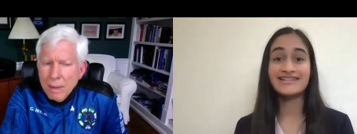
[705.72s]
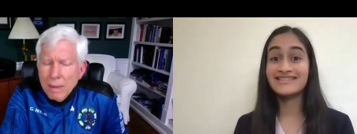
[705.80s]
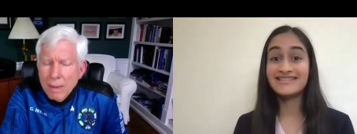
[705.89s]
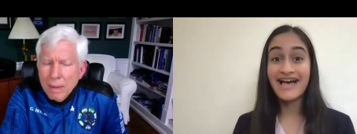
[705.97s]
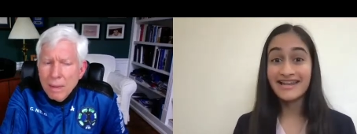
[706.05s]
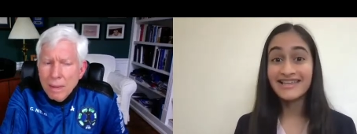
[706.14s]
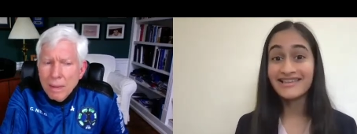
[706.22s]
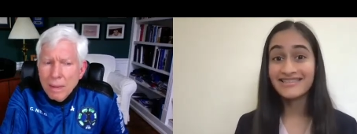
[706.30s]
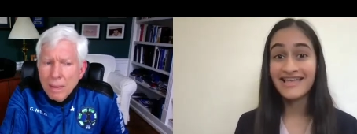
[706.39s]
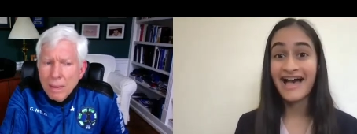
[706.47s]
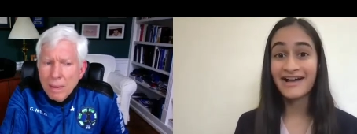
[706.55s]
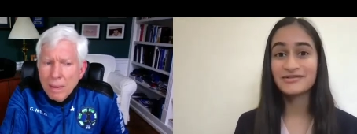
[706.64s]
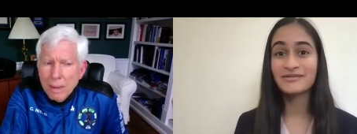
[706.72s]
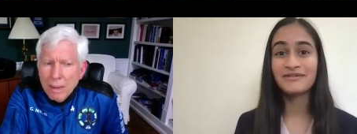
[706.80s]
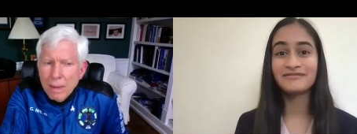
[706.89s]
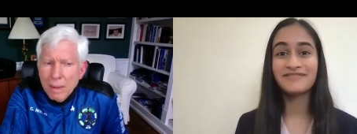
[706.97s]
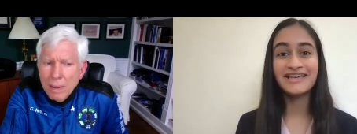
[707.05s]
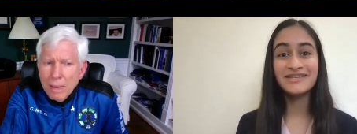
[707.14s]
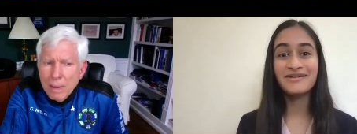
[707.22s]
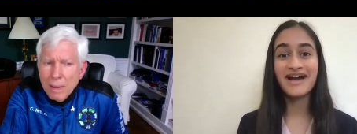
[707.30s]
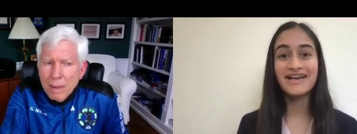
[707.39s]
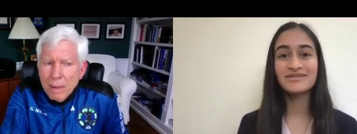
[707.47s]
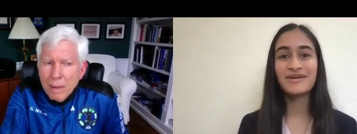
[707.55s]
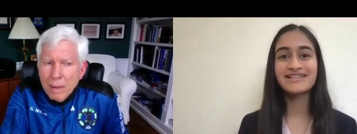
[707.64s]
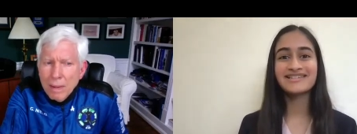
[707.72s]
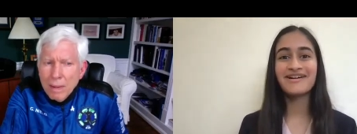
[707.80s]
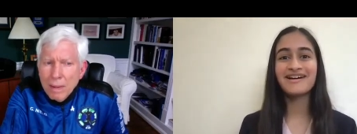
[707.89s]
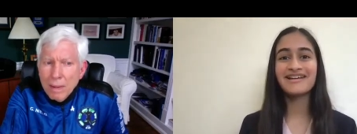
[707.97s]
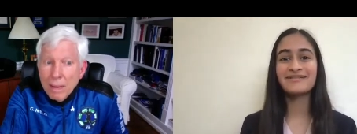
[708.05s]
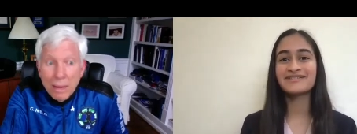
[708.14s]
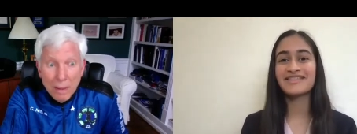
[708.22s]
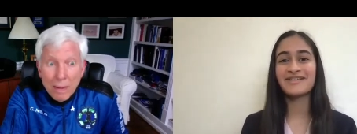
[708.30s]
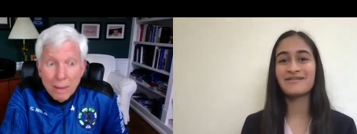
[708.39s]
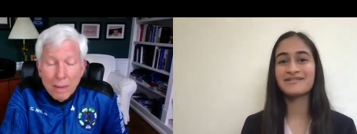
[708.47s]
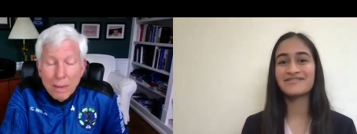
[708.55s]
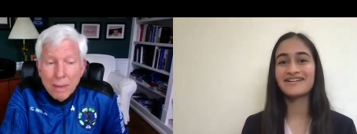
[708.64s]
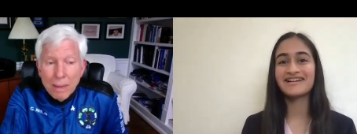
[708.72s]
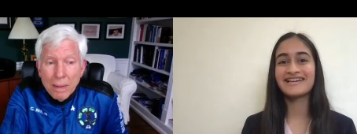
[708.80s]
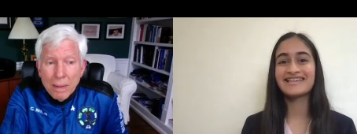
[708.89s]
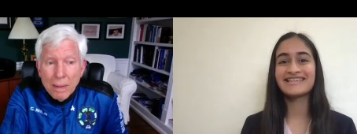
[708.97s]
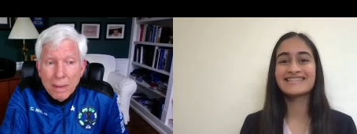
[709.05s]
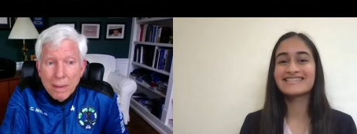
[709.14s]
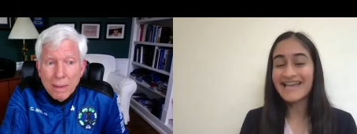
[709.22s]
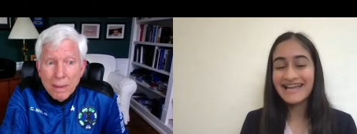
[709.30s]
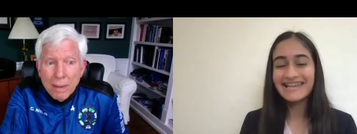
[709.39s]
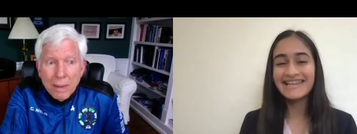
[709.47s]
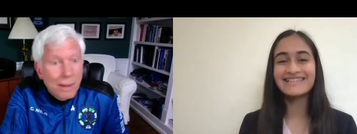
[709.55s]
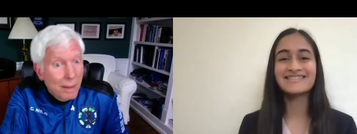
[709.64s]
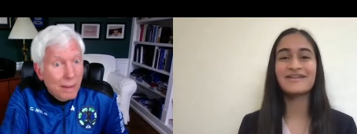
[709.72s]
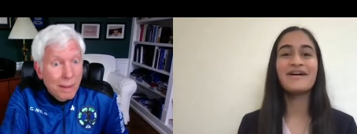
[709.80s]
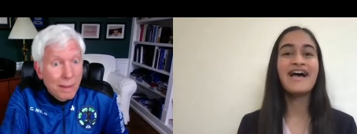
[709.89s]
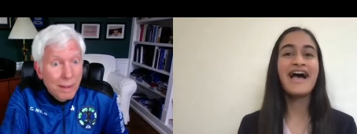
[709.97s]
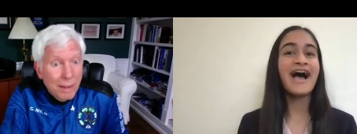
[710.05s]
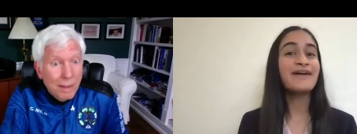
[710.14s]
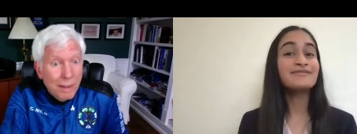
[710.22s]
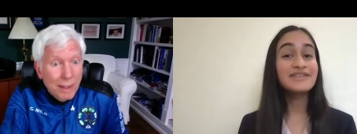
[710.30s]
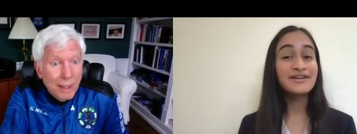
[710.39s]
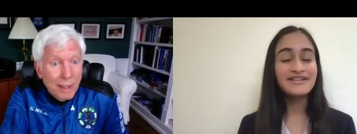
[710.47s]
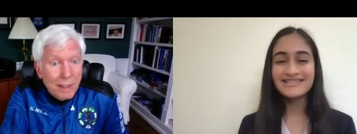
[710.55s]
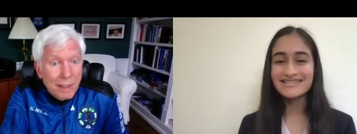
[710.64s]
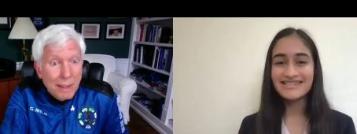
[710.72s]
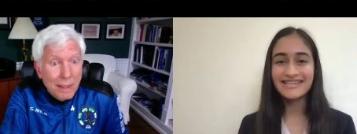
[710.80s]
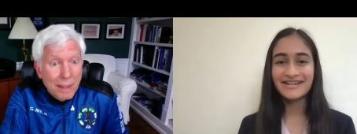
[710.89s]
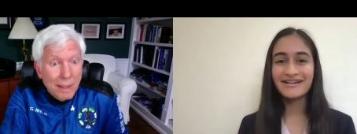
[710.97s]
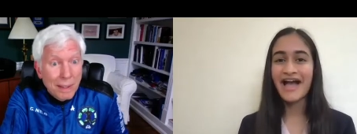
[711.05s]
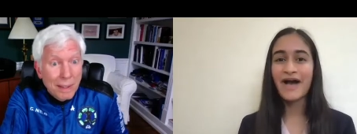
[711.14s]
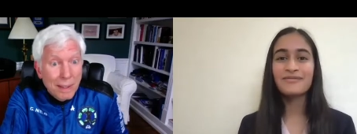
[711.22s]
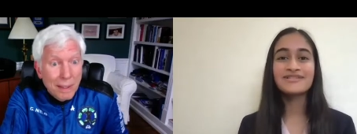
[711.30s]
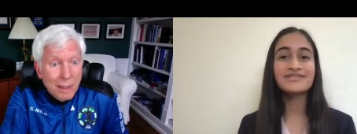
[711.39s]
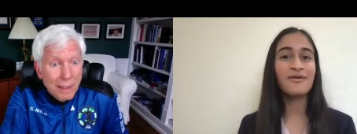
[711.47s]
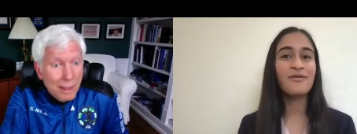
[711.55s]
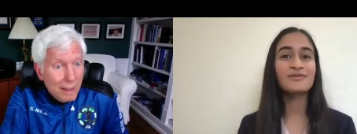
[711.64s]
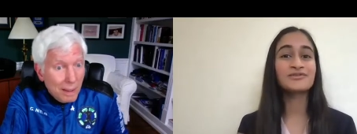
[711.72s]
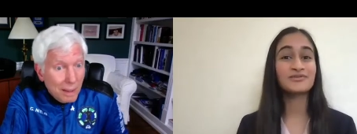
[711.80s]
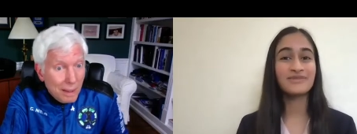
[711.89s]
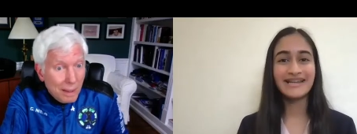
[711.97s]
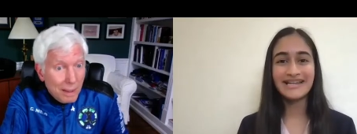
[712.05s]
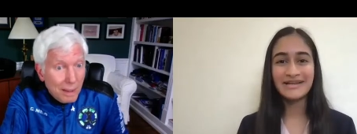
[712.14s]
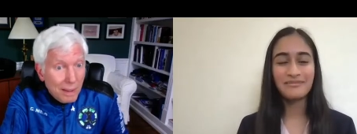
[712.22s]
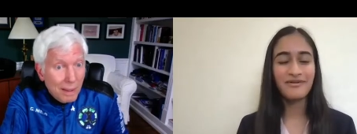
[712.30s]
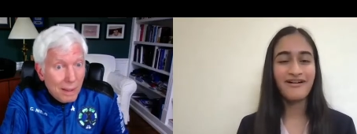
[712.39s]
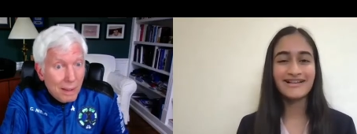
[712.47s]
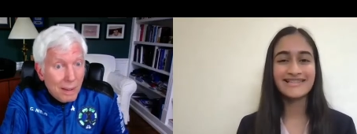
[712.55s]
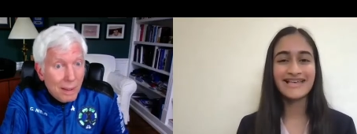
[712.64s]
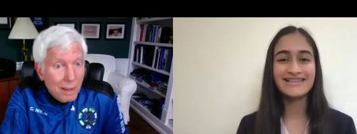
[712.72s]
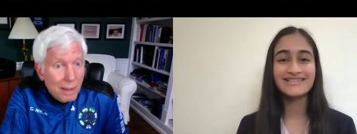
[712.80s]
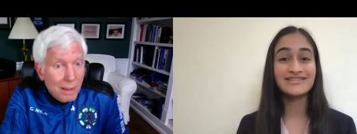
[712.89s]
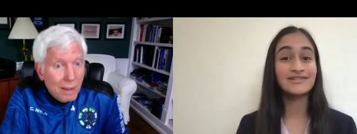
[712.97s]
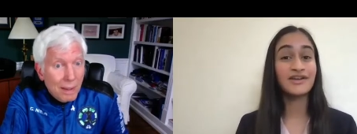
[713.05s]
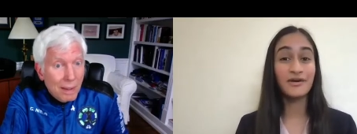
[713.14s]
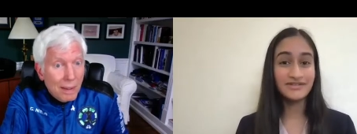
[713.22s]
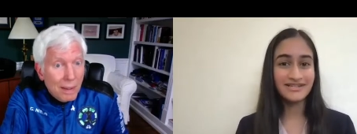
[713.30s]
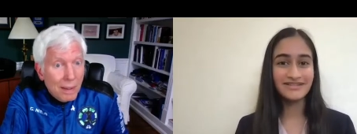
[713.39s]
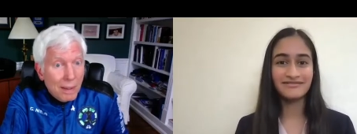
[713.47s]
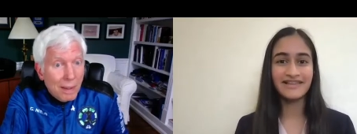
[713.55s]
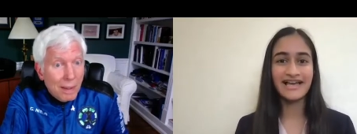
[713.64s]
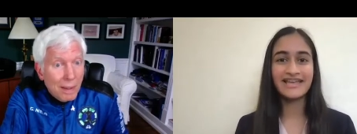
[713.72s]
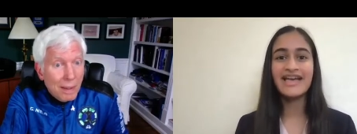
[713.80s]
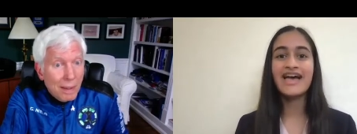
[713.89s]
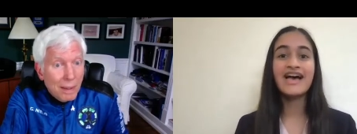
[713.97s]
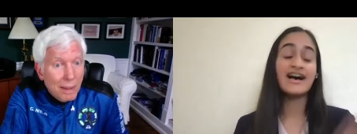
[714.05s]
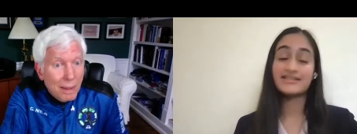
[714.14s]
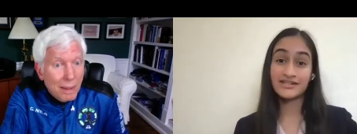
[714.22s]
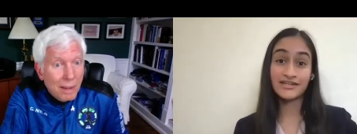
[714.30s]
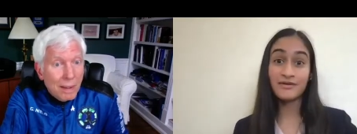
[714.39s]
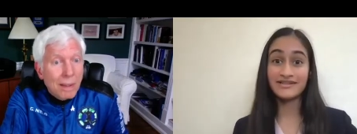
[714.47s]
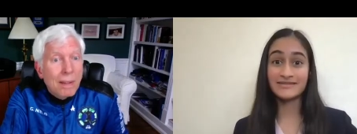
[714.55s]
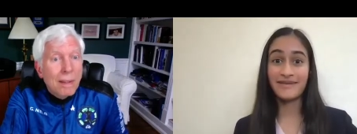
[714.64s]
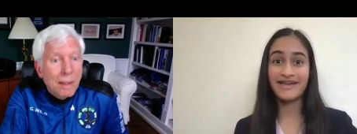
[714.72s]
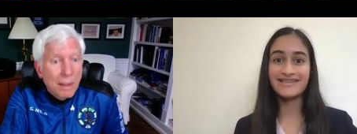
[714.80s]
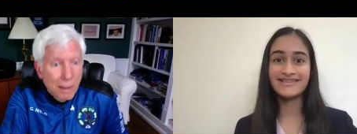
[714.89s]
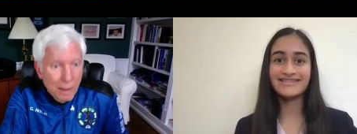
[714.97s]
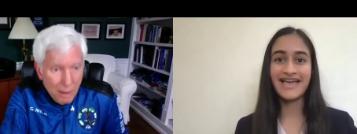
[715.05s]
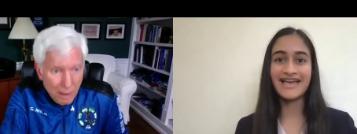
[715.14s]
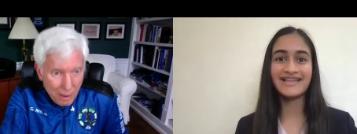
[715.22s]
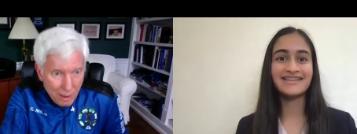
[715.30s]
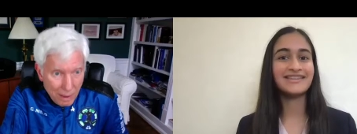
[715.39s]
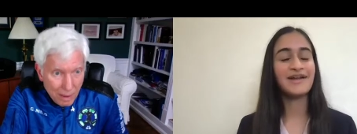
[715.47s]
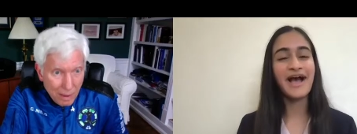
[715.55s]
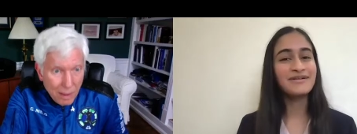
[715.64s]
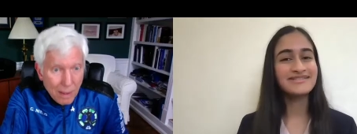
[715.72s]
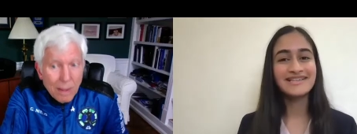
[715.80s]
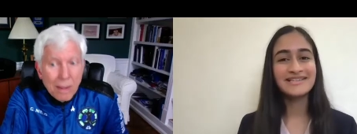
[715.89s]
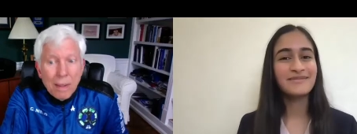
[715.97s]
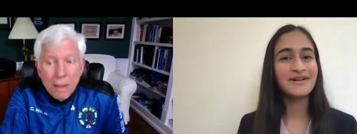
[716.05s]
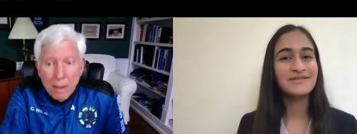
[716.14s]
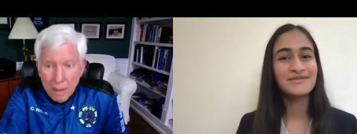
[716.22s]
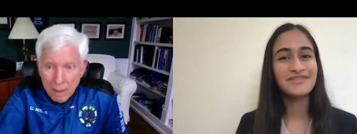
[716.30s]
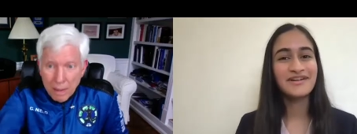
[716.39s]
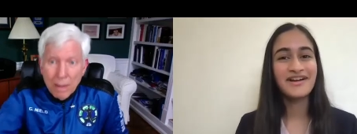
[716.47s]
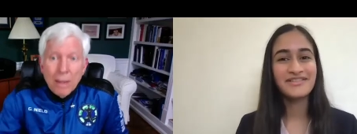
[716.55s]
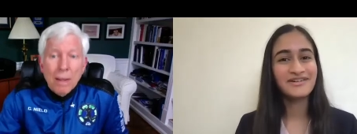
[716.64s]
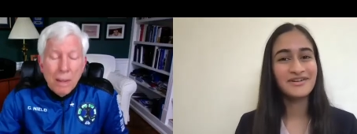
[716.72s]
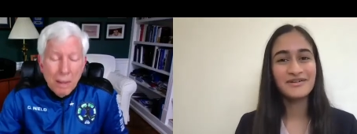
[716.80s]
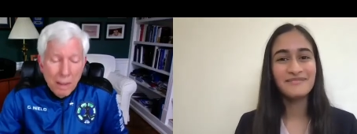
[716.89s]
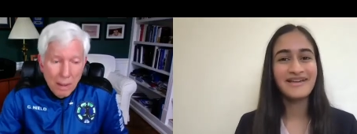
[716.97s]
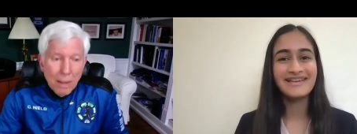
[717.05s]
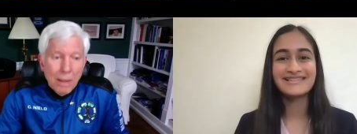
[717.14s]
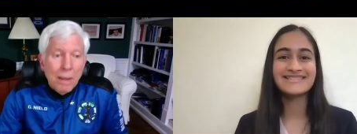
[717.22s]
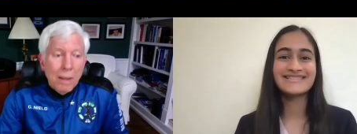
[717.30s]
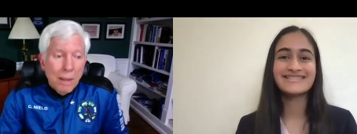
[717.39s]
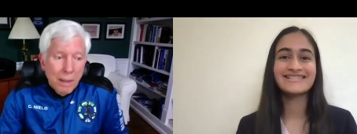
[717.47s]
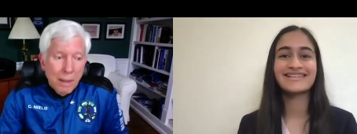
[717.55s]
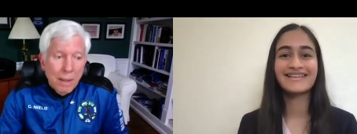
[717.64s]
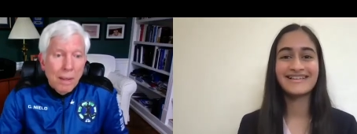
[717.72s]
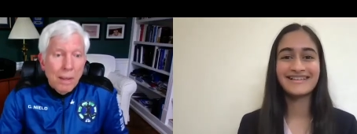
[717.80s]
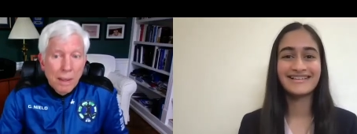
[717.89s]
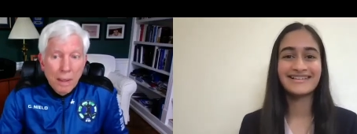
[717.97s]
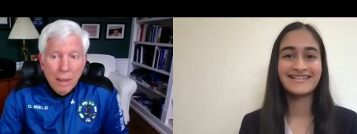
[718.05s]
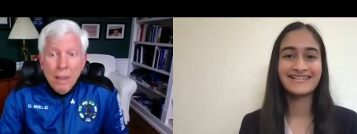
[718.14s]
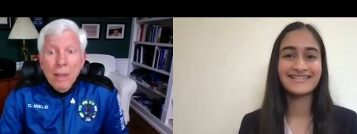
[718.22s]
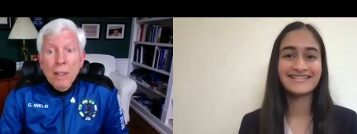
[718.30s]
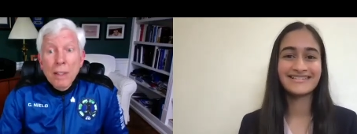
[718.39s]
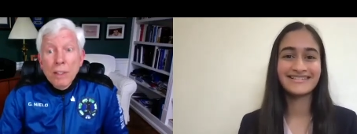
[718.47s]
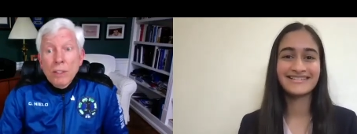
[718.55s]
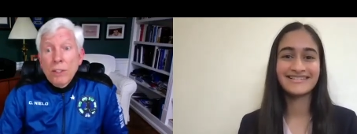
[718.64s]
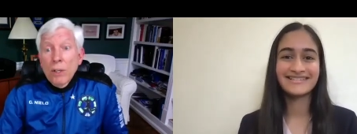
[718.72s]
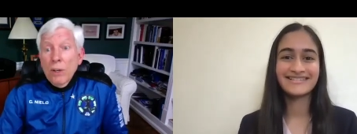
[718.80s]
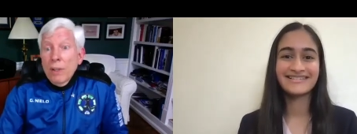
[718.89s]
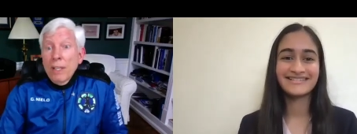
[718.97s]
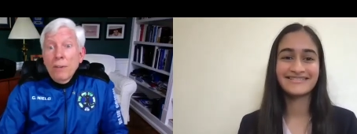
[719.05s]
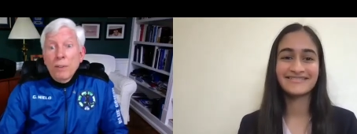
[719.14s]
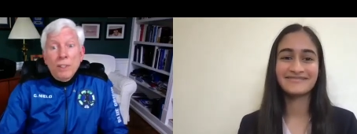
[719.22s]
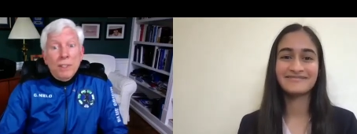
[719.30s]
Speaker 1: uh, designing the actual flight you guys went on, which I thought was very exciting. So I'm I'm curious to hear how was the whole training process to go to the flight, uh, to go to space, and you know how was the experience with your other crewmates?
Speaker 2: So it was